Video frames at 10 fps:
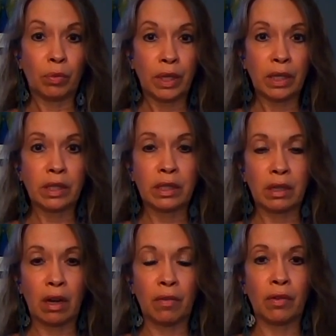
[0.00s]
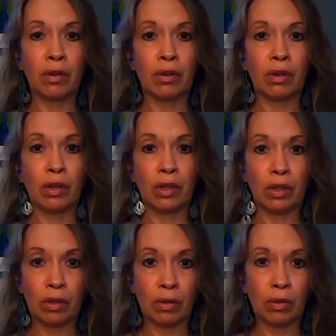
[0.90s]
rediscover
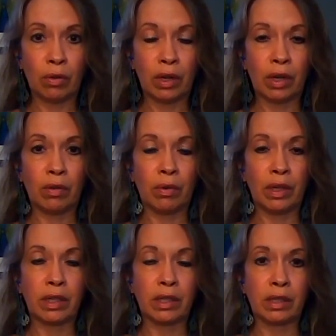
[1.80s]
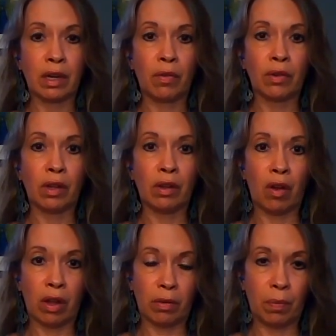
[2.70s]
you and rediscover the
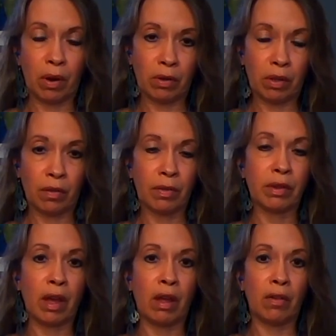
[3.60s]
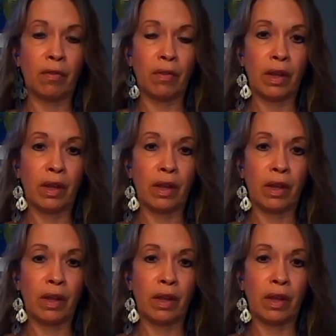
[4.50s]
lost parts of self.